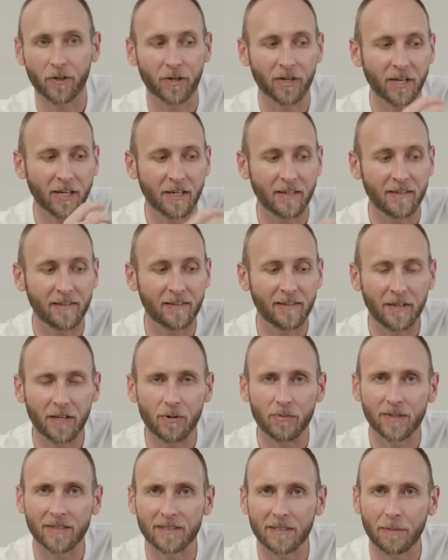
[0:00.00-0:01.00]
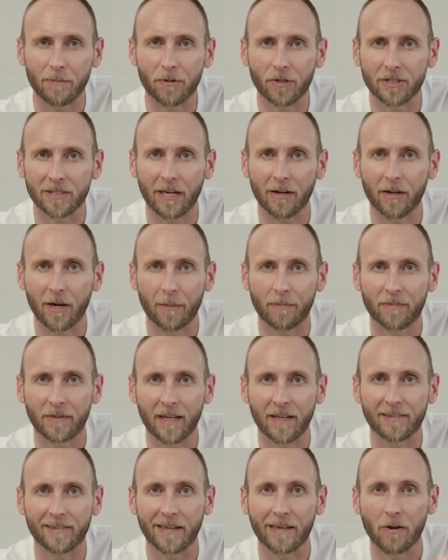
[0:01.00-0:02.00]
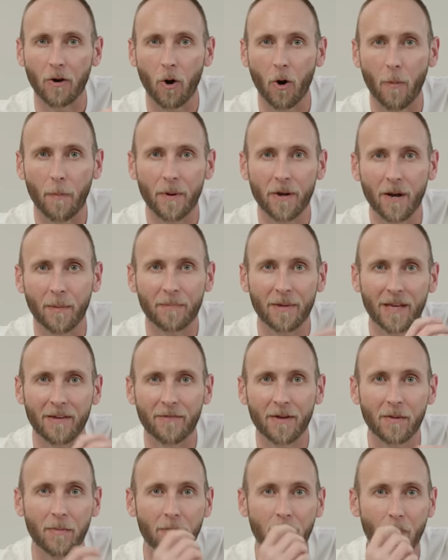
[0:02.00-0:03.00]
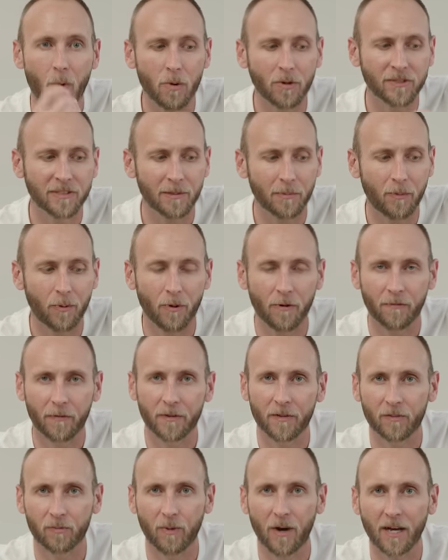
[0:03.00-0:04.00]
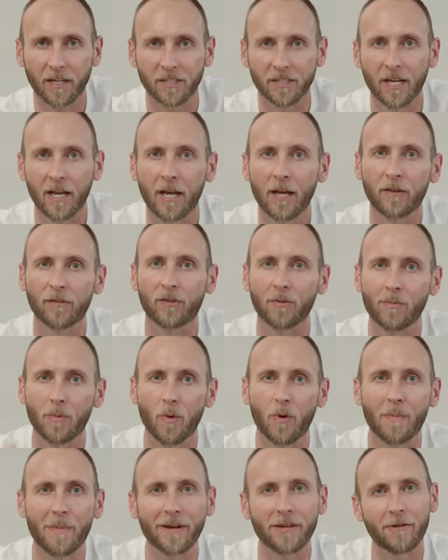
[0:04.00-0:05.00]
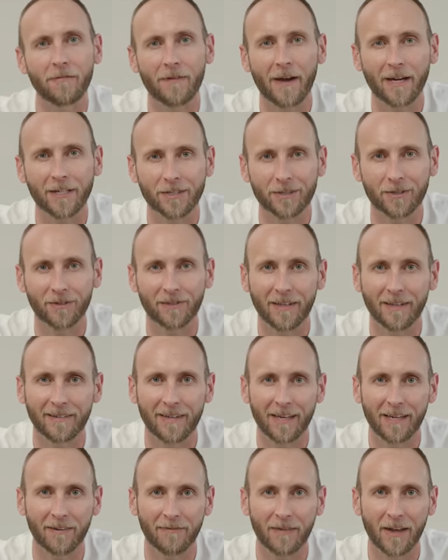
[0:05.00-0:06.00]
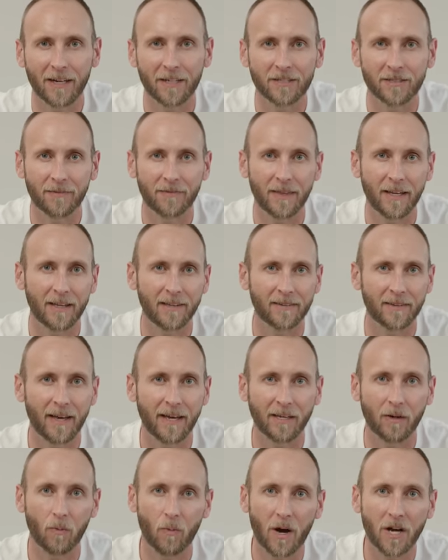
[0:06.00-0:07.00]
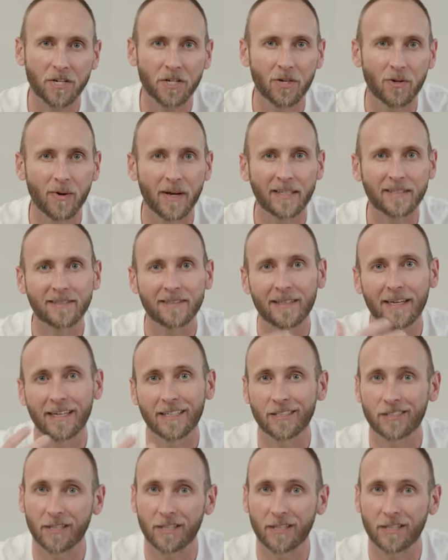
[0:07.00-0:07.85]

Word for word: going to continuously push out updates and open up even more support for this watch so more manufacturers can take advantage of things like watch O S and